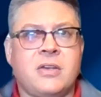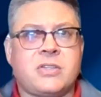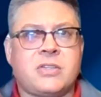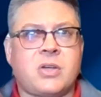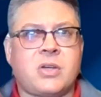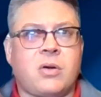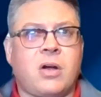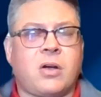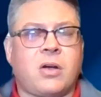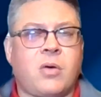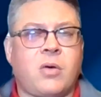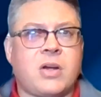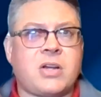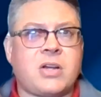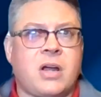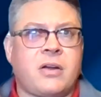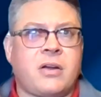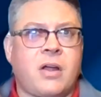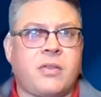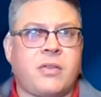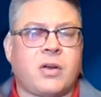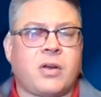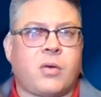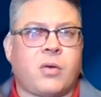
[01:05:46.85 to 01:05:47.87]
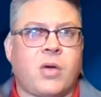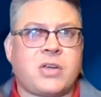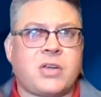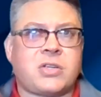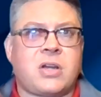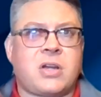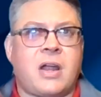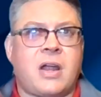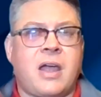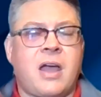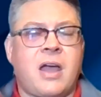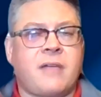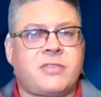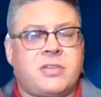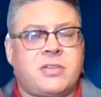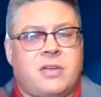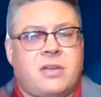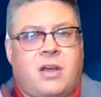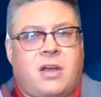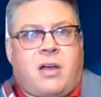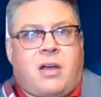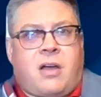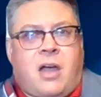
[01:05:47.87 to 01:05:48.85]
So que another question I had
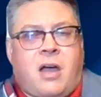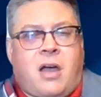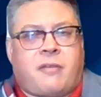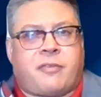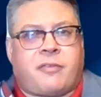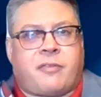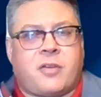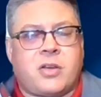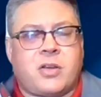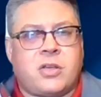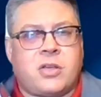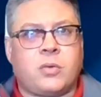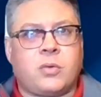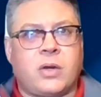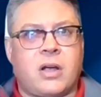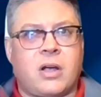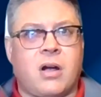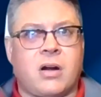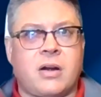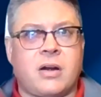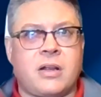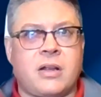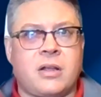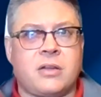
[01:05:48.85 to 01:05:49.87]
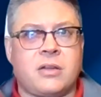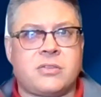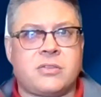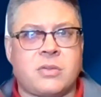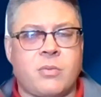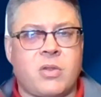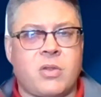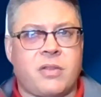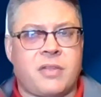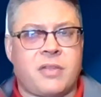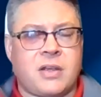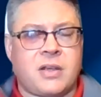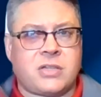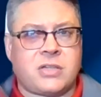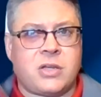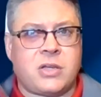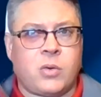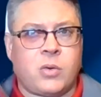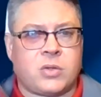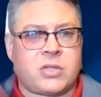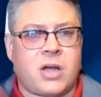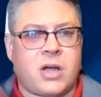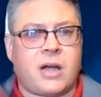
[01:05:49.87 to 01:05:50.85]
uh, have for you regarding some of the things
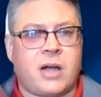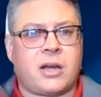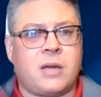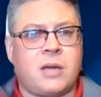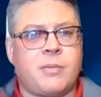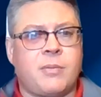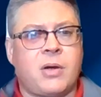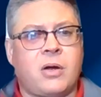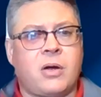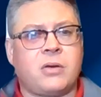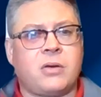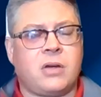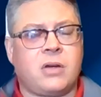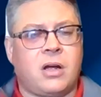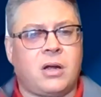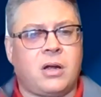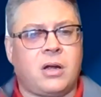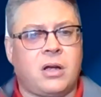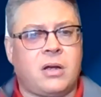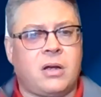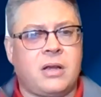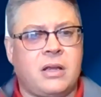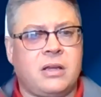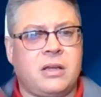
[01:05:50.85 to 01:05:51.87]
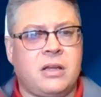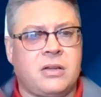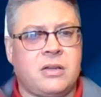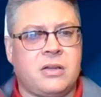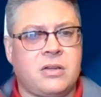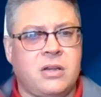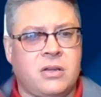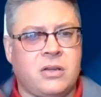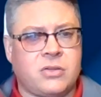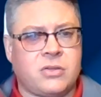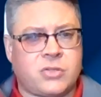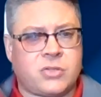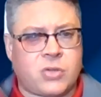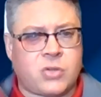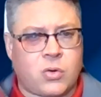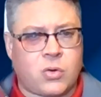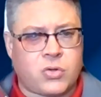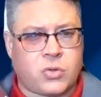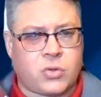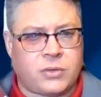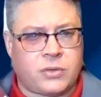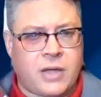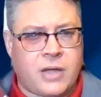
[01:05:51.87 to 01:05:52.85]
that you were talking about uh, in, in
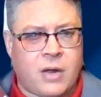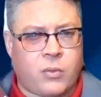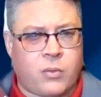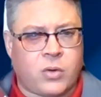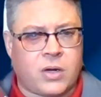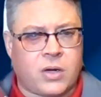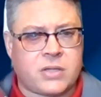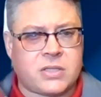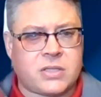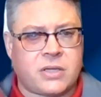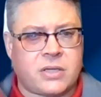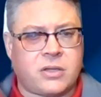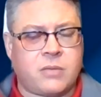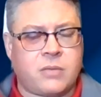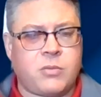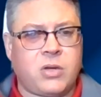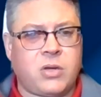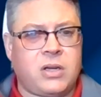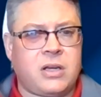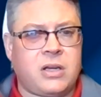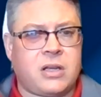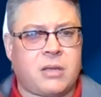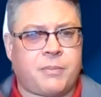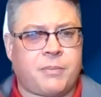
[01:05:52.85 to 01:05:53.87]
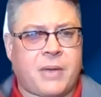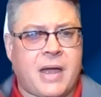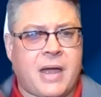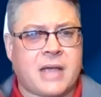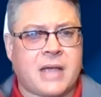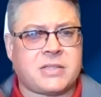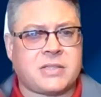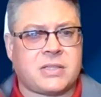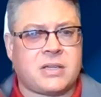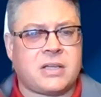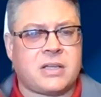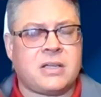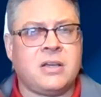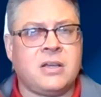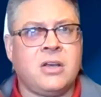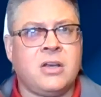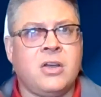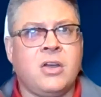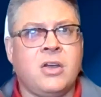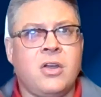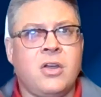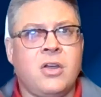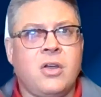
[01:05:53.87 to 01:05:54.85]
social networks and community capacity